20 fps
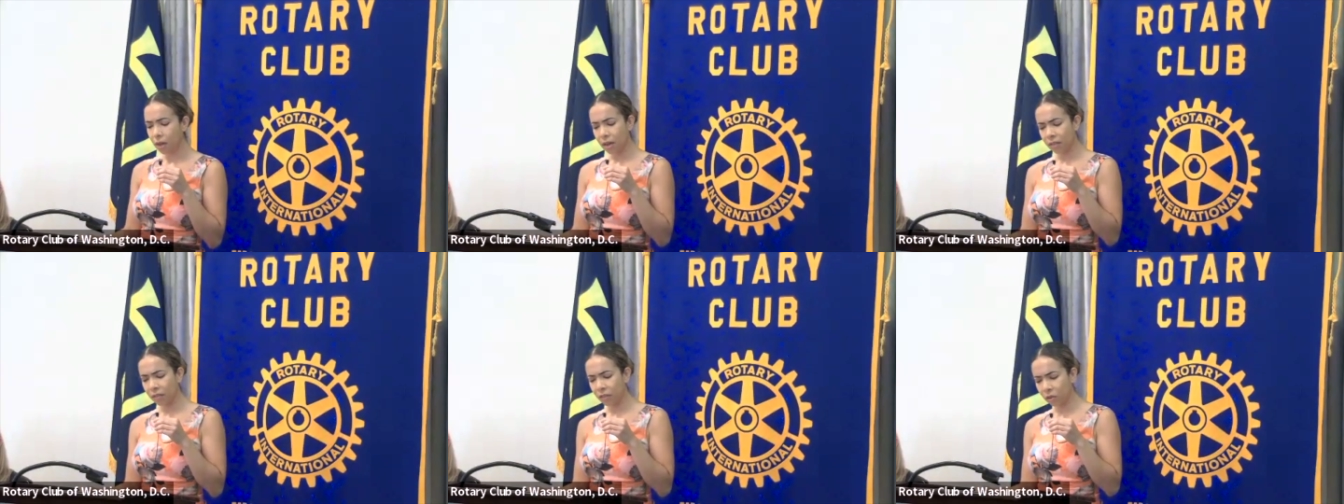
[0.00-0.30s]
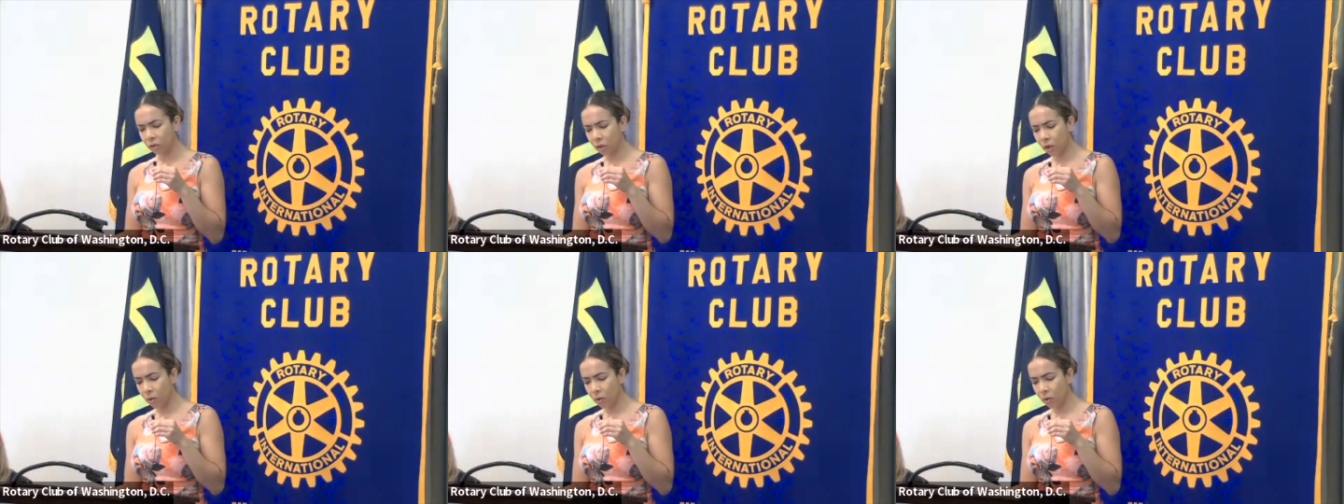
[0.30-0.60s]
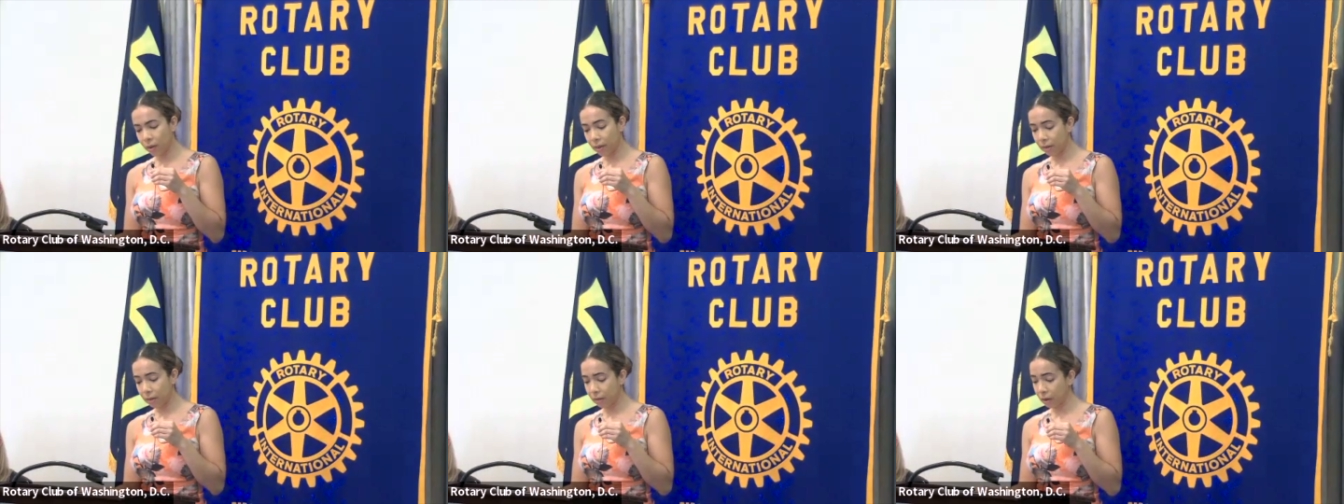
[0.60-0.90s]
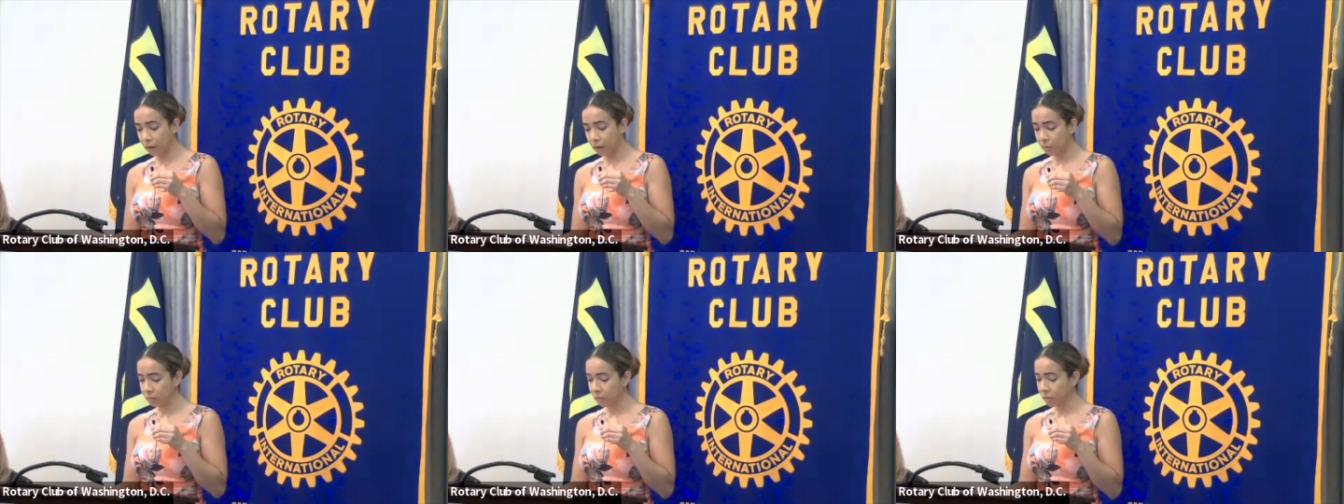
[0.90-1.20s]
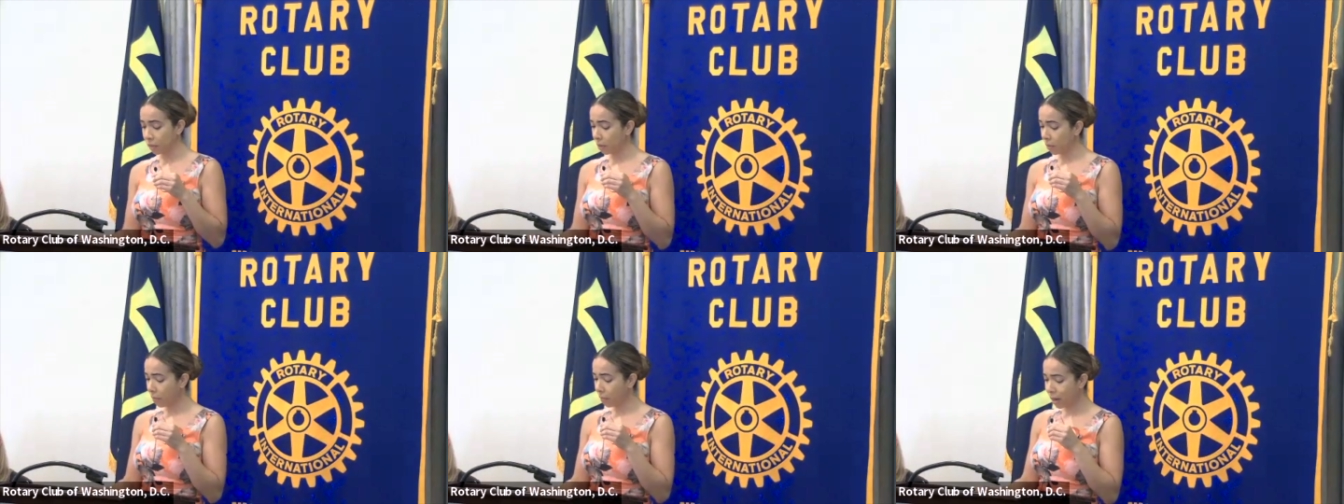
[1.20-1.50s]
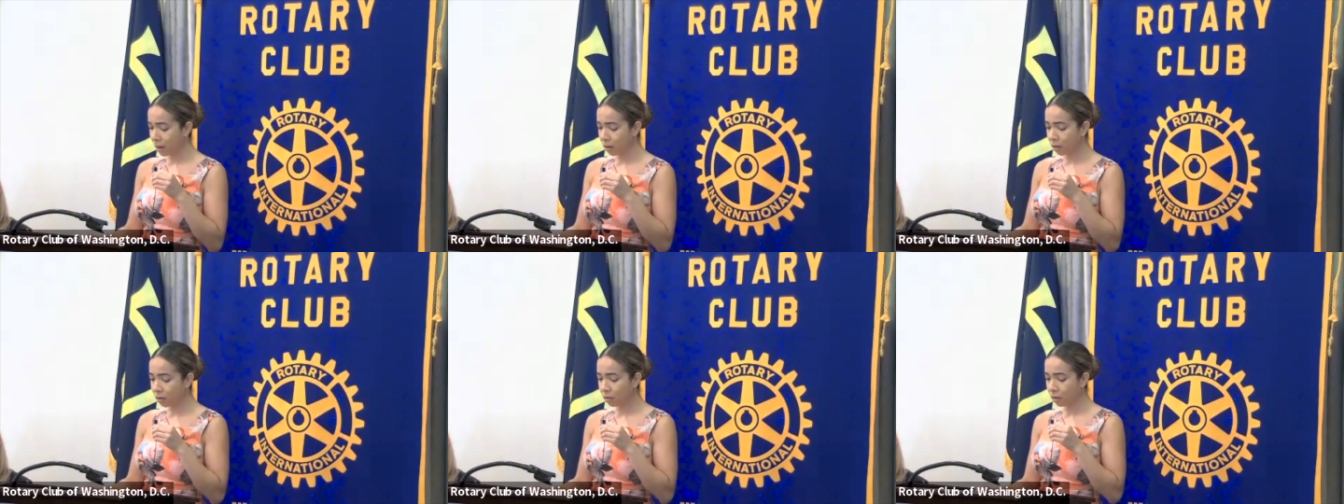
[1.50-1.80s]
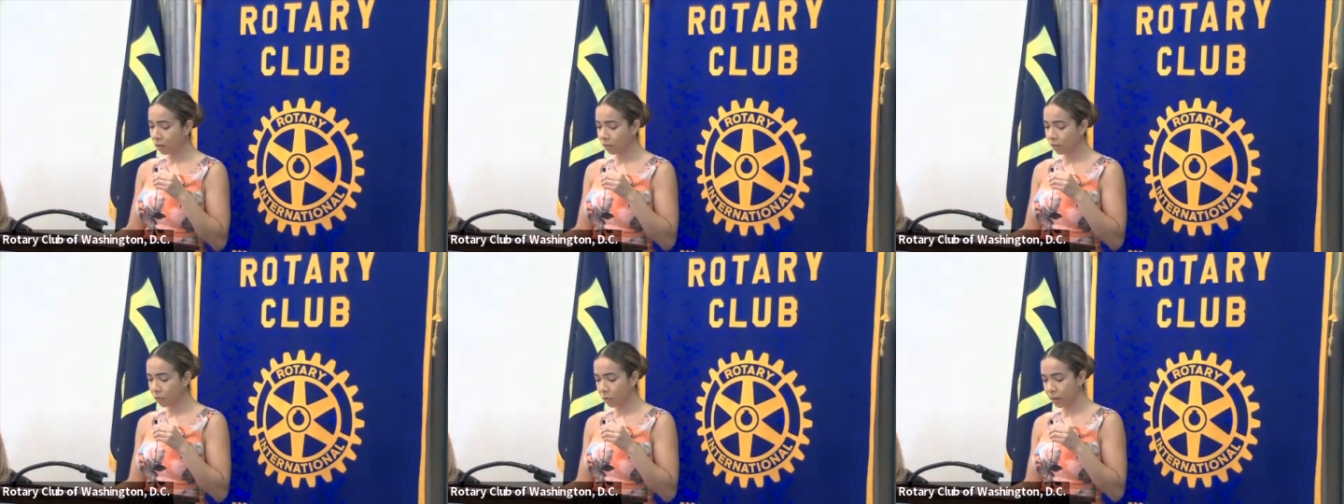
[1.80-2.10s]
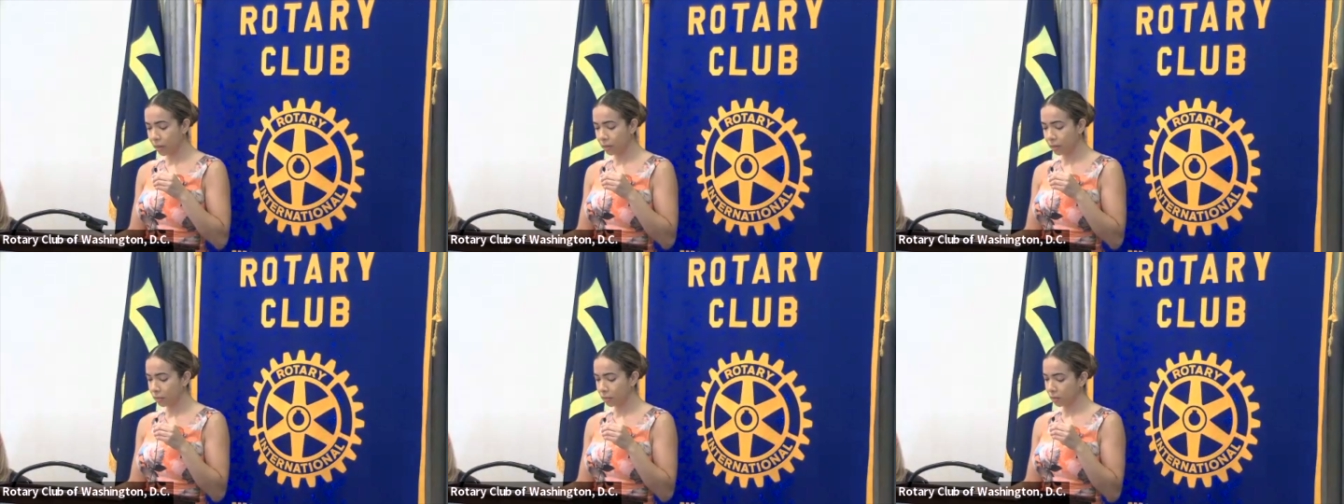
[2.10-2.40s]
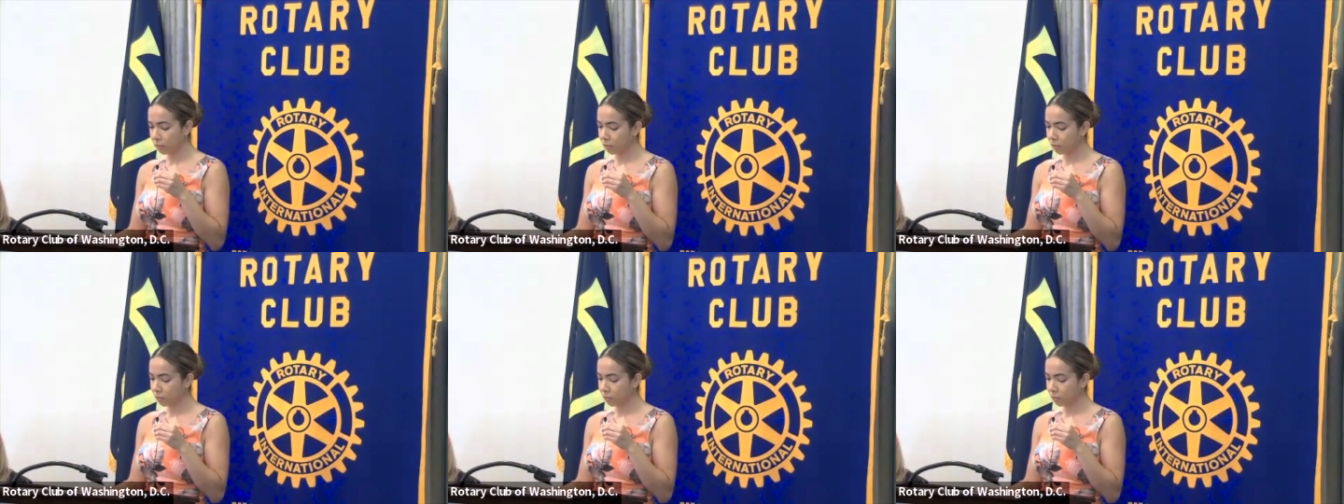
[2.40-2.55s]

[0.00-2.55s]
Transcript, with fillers: and the low incomes and the medical avoidance of